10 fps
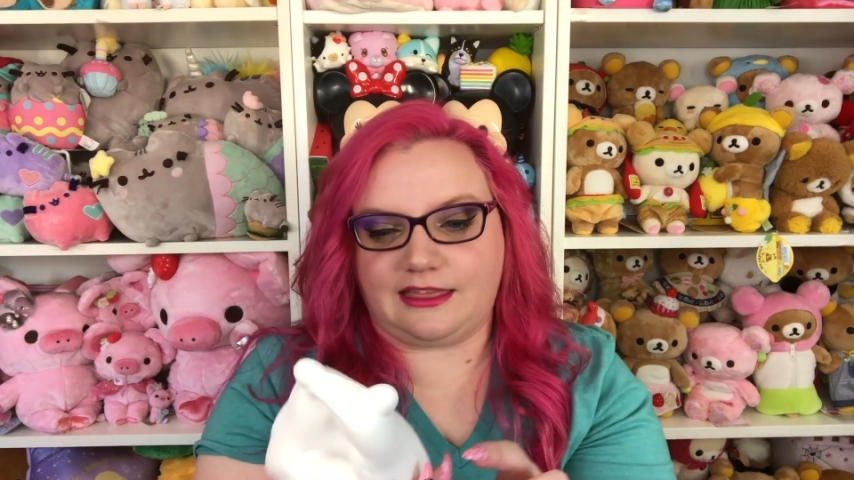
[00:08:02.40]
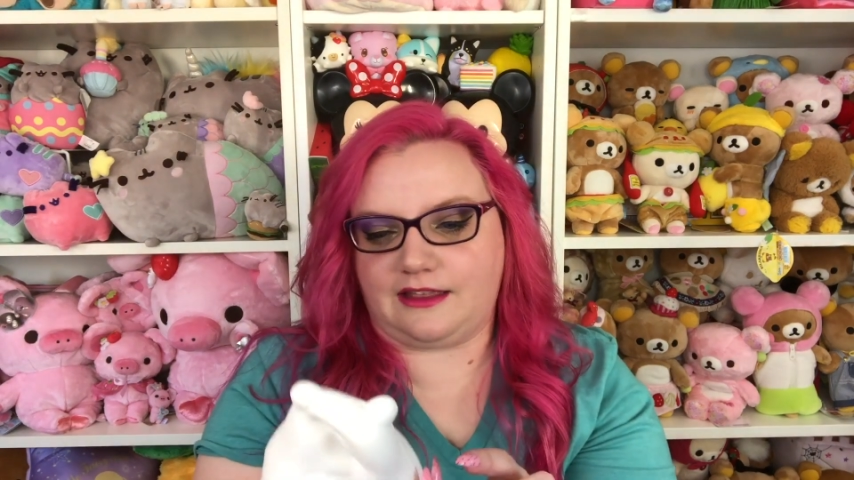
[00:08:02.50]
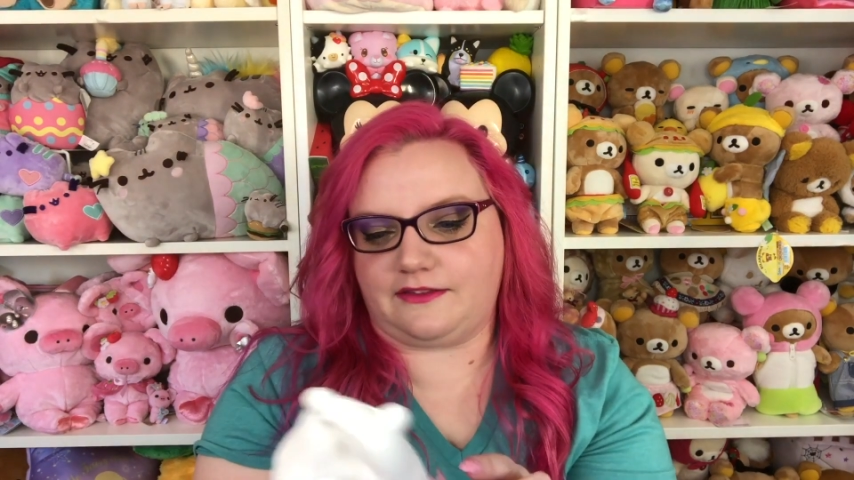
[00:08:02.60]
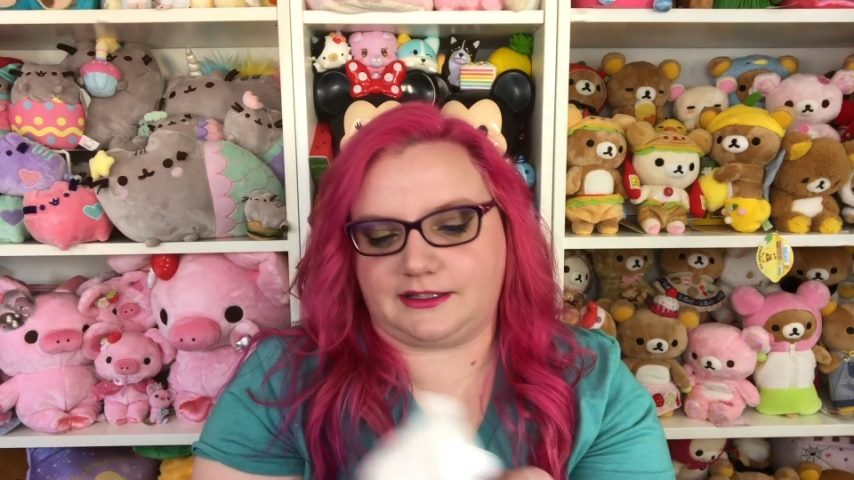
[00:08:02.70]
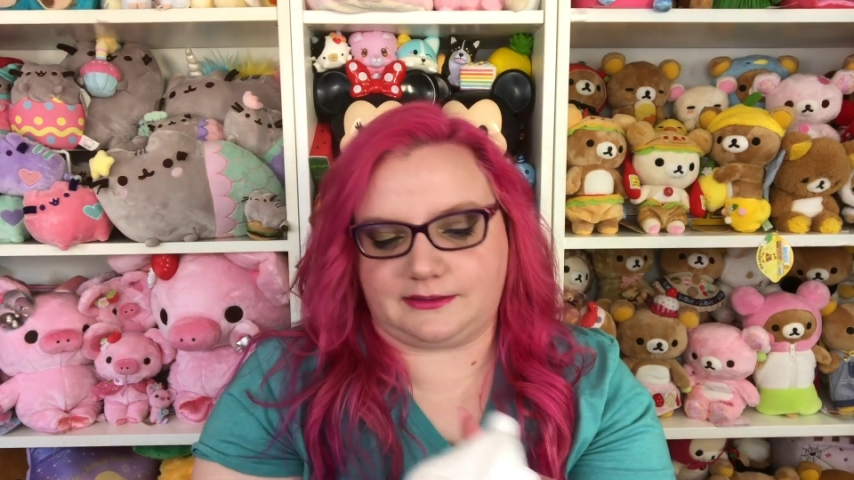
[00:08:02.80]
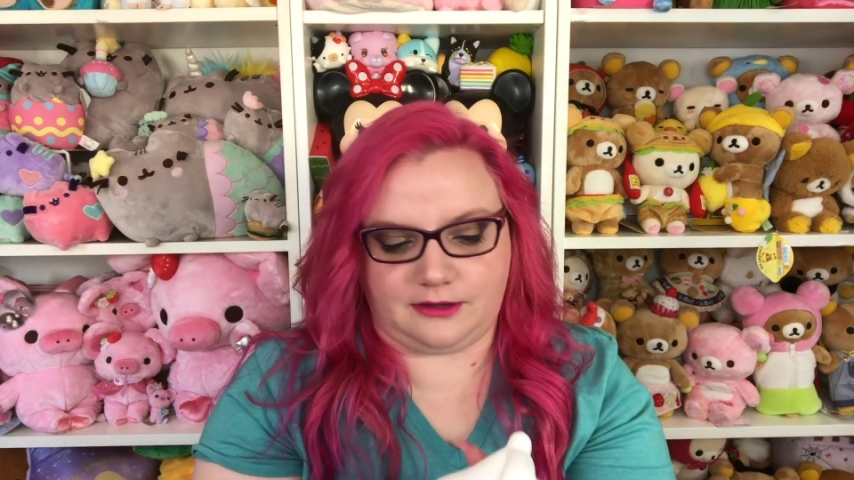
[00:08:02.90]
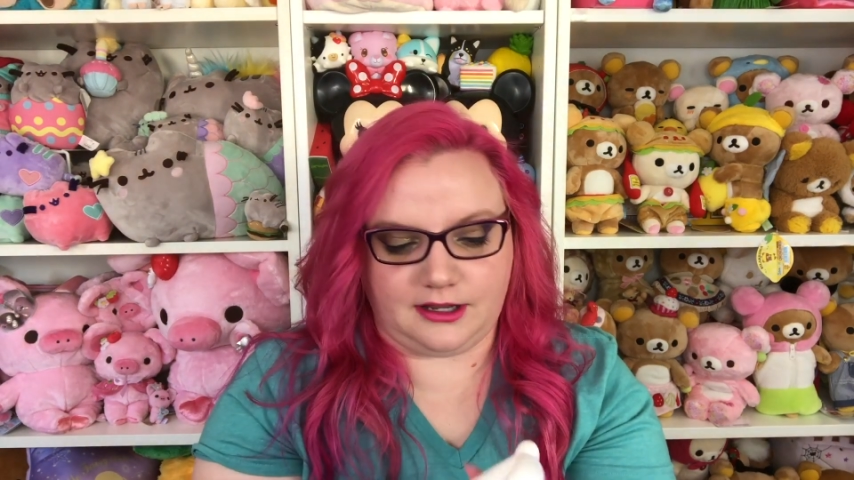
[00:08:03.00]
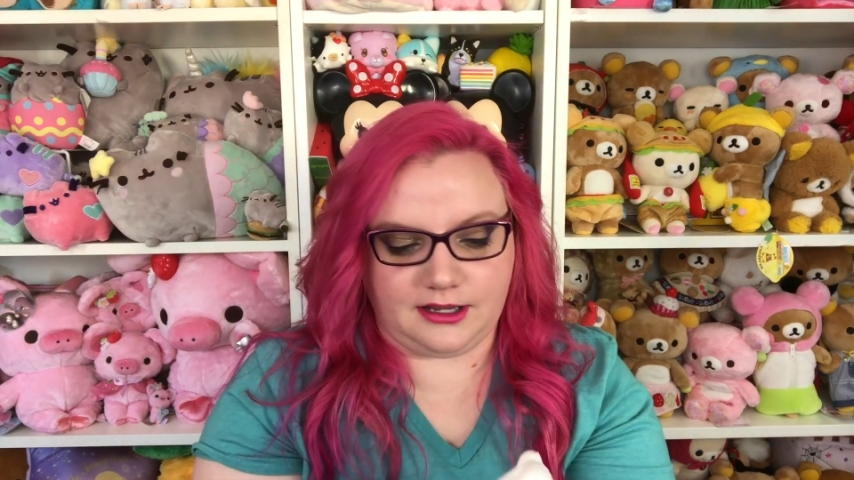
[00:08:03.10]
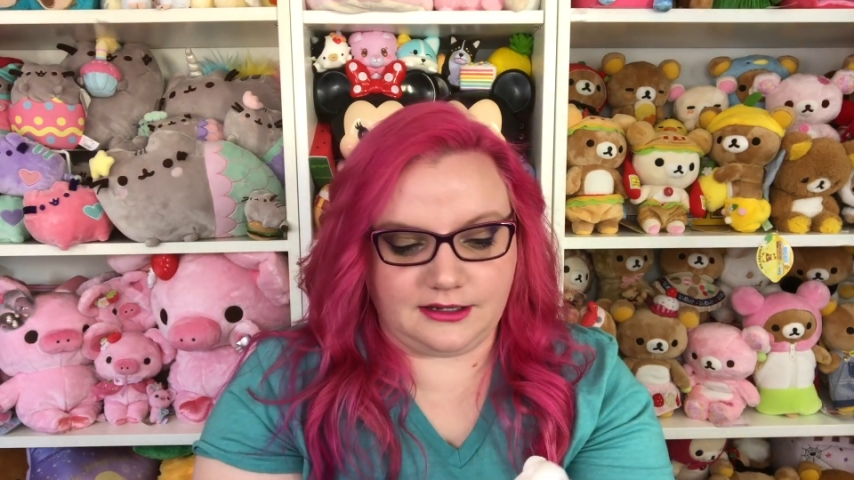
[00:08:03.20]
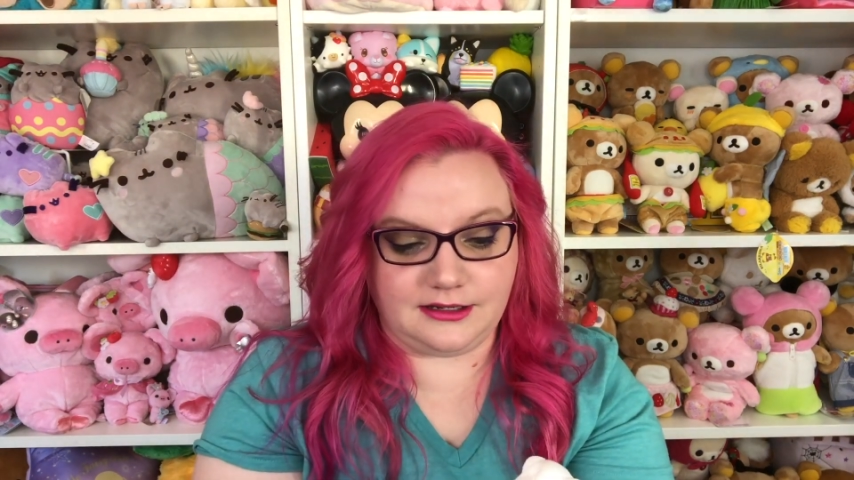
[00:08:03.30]
love this
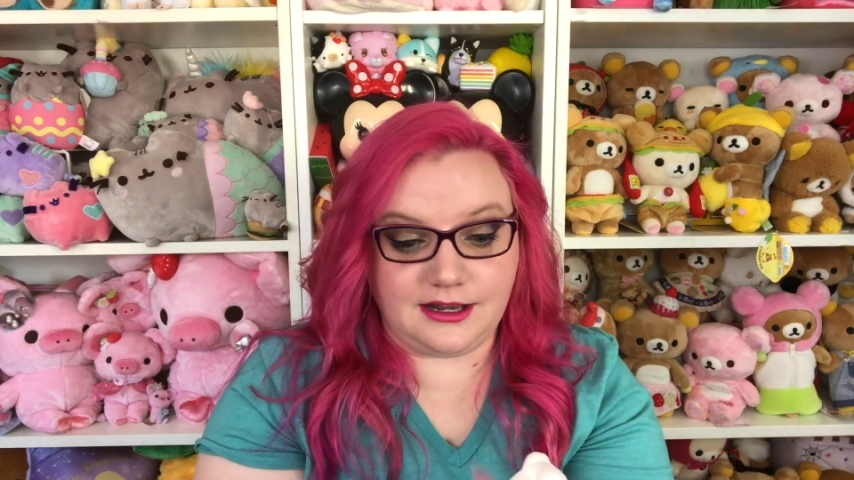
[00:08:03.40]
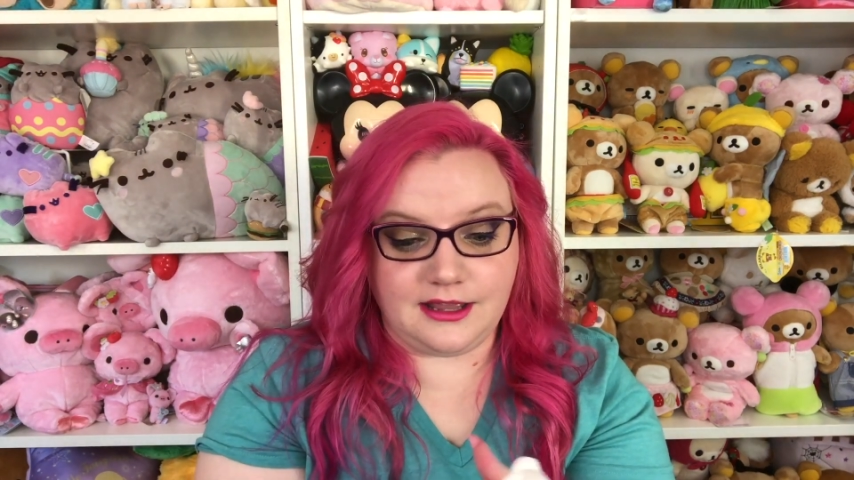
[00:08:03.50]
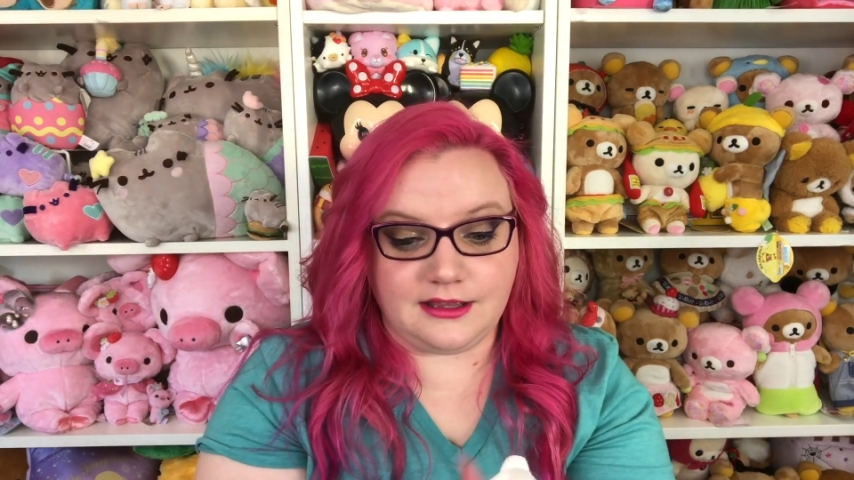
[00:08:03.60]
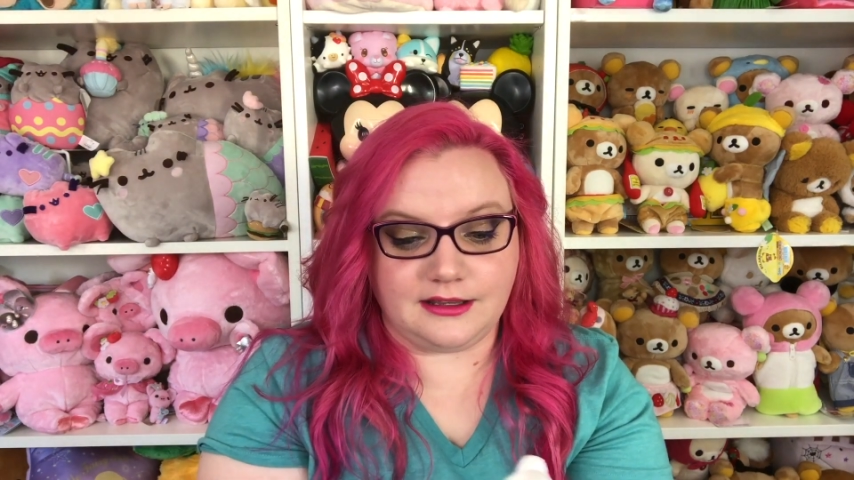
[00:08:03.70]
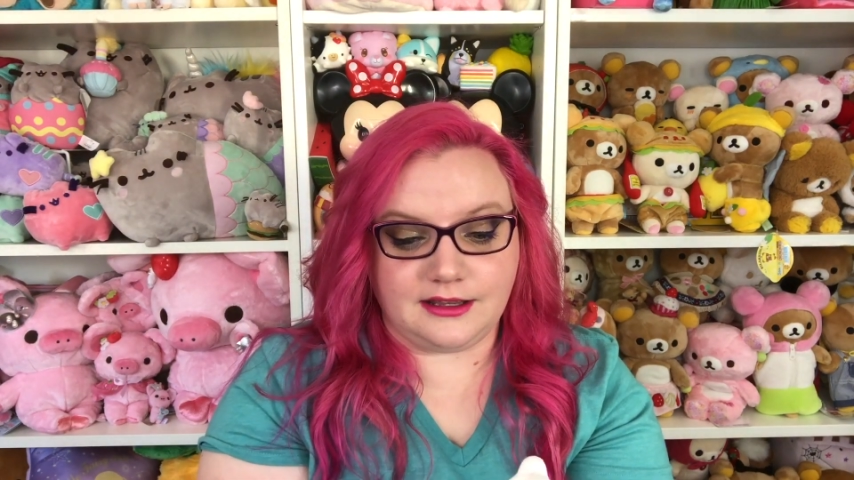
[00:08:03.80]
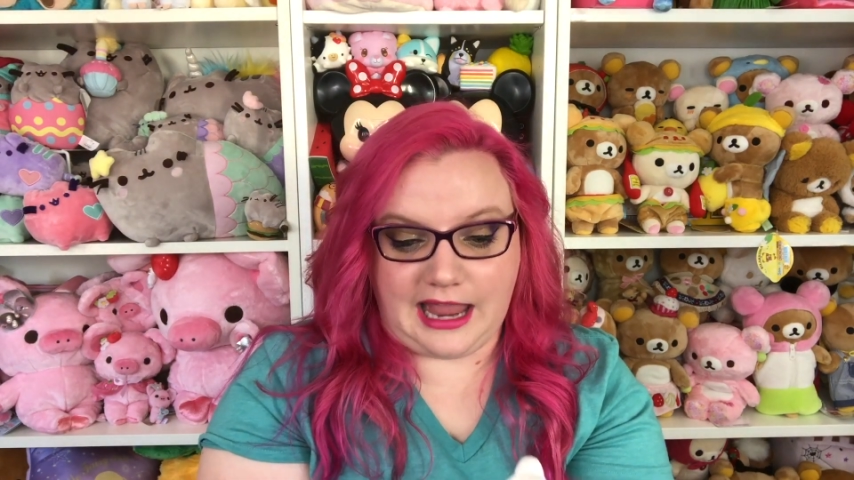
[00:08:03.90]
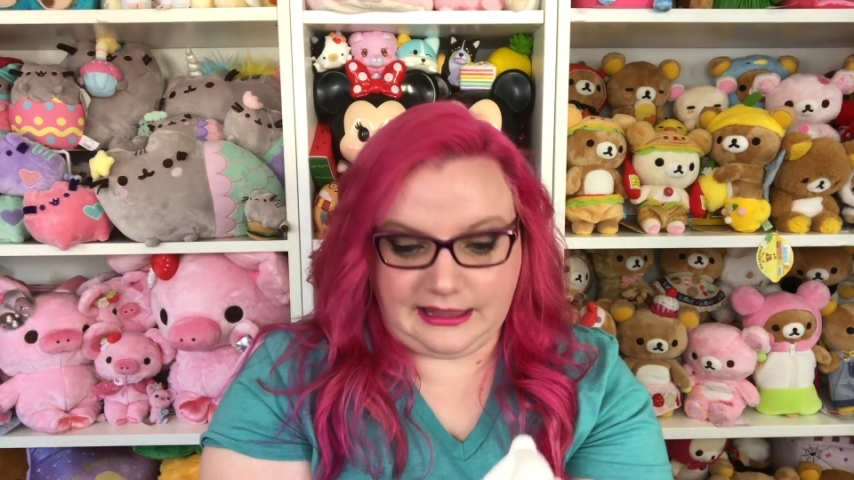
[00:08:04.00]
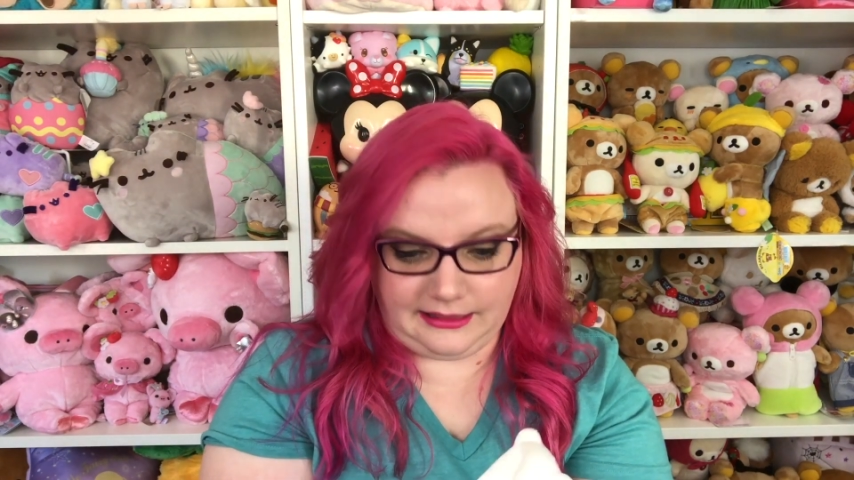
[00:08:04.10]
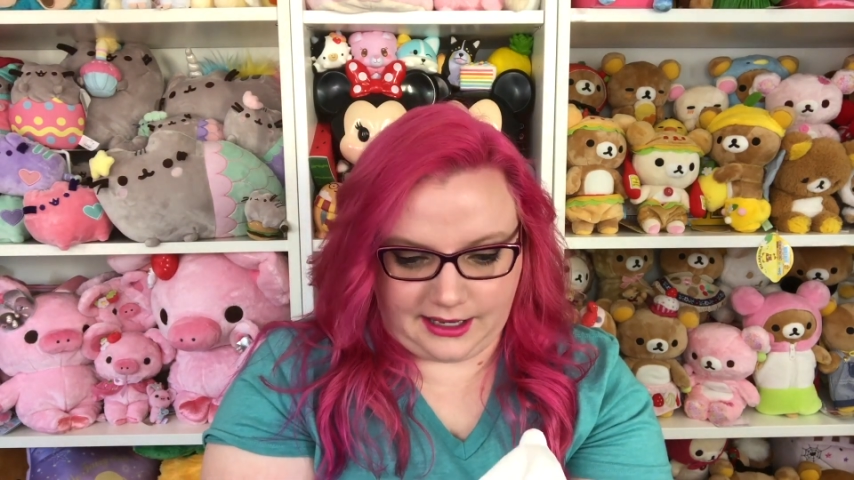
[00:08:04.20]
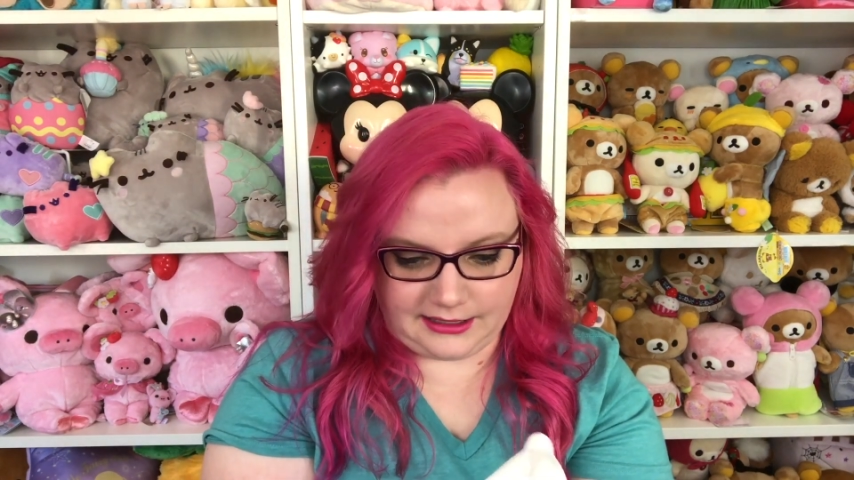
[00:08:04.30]
one
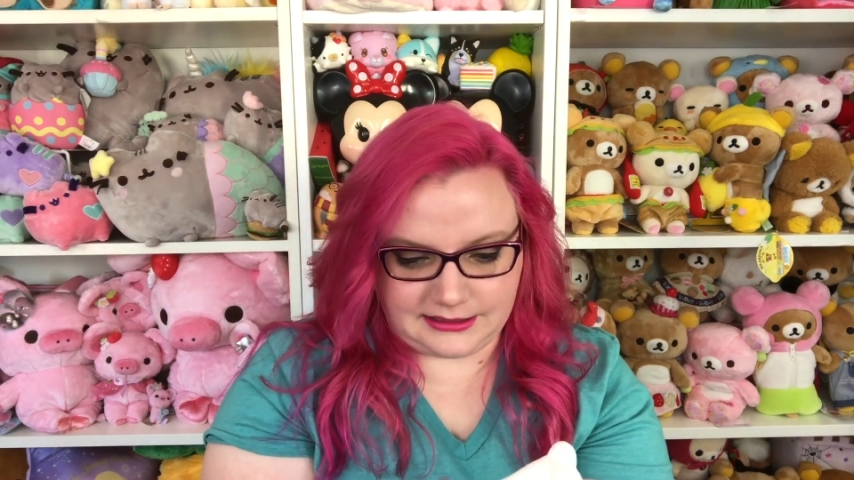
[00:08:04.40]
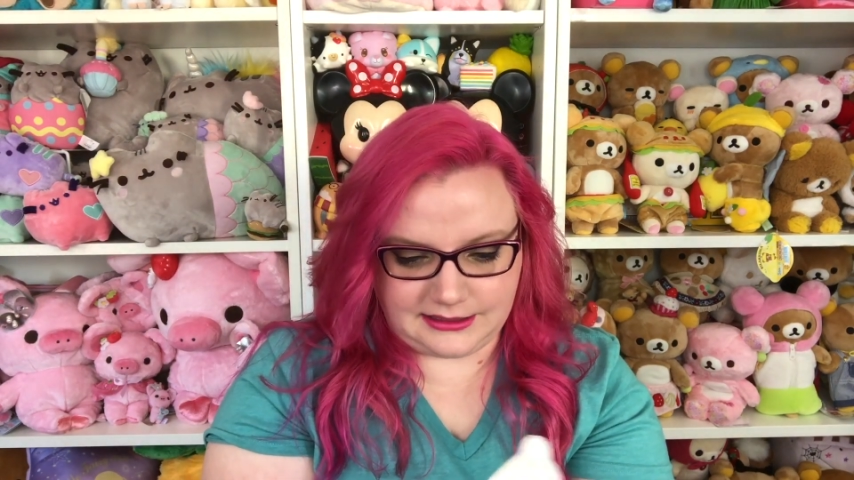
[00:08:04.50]
a lot.